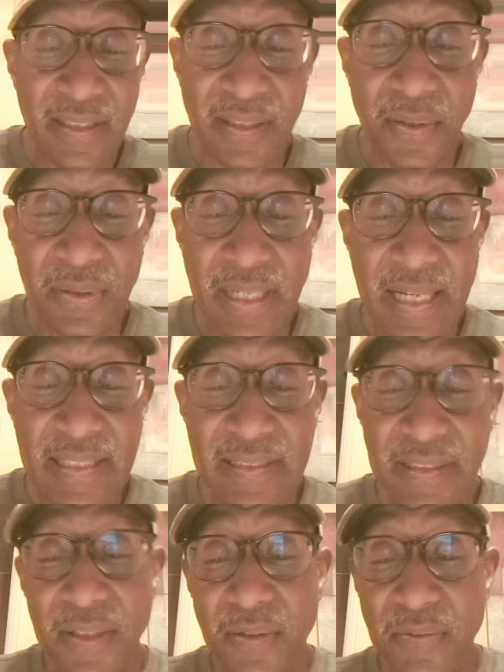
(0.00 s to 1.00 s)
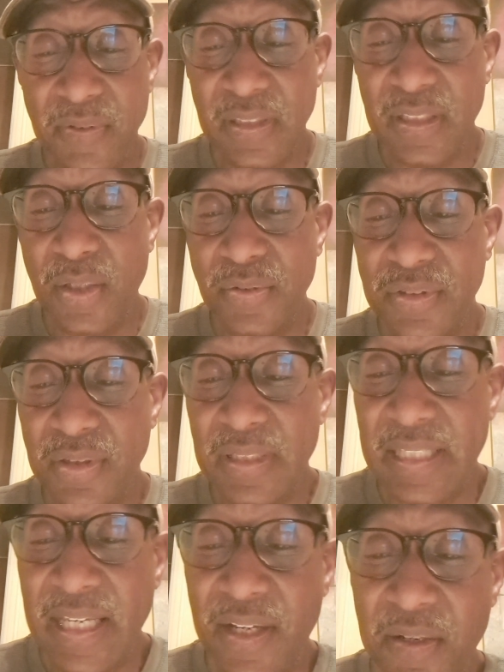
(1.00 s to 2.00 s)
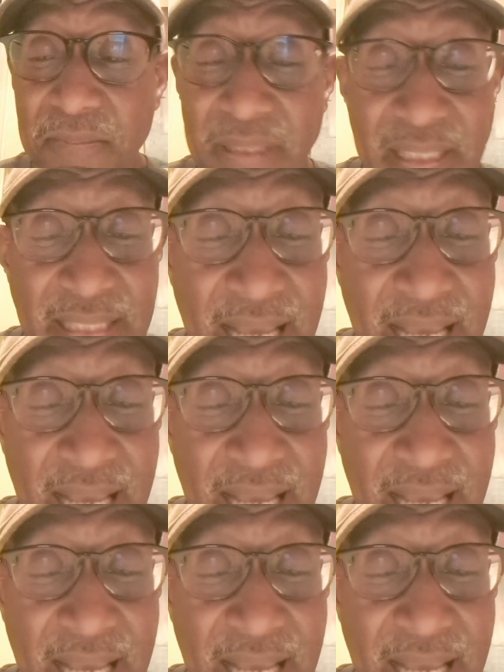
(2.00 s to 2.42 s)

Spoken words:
located, close to the Caribbean